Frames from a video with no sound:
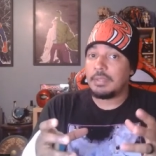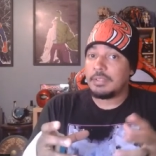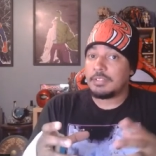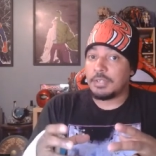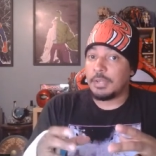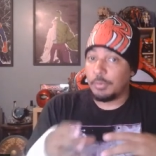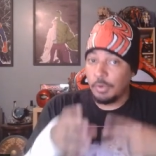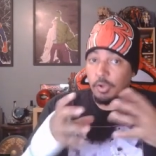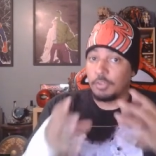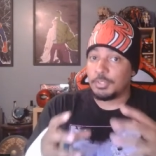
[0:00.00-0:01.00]
so that we're
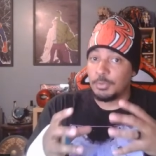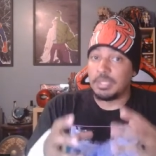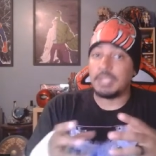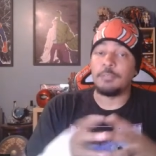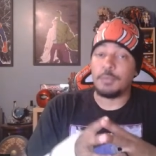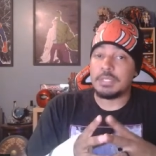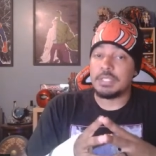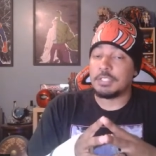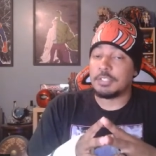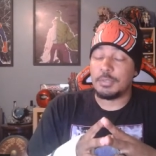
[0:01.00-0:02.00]
all tuned in for
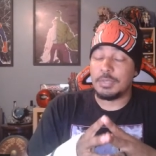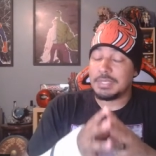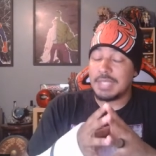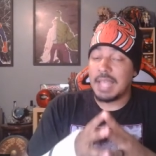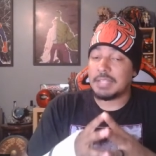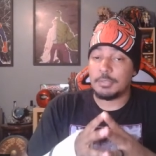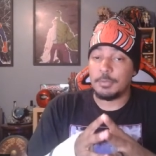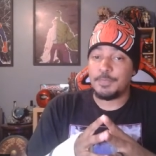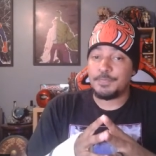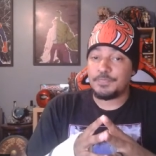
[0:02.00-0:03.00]
season two. This has got to.
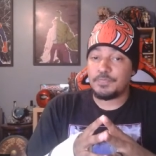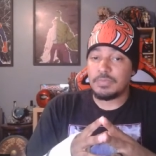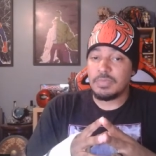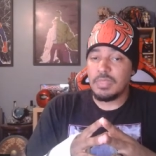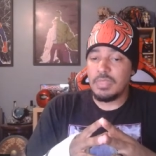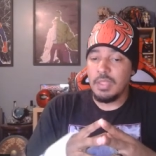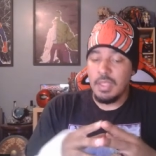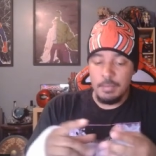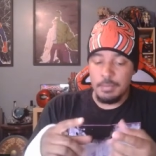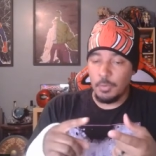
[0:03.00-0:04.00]

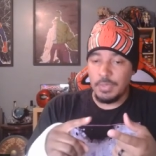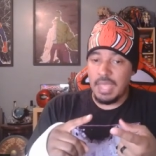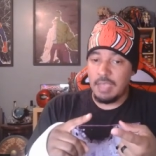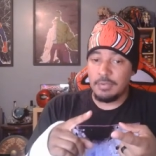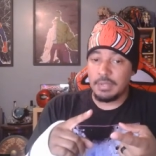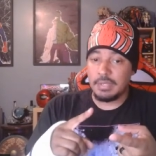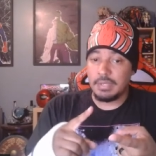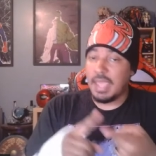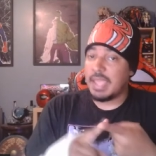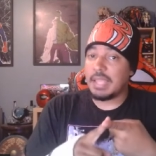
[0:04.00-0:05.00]
But we got freaking
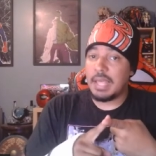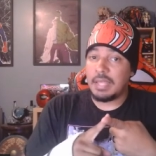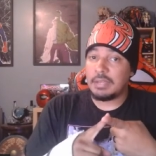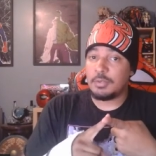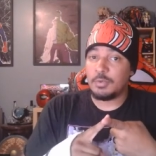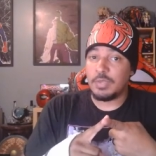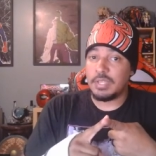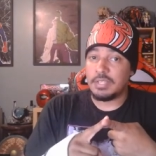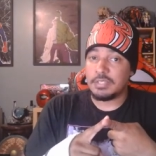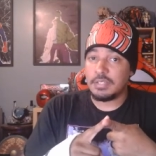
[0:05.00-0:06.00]
Aegon, who
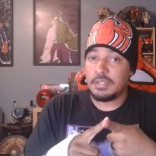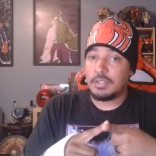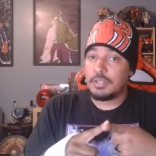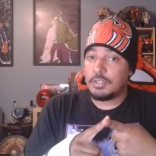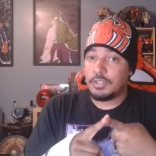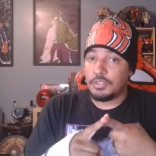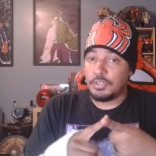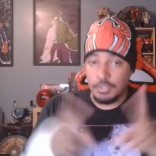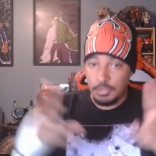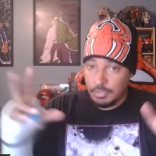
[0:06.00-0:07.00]
is
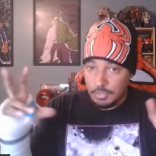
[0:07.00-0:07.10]
the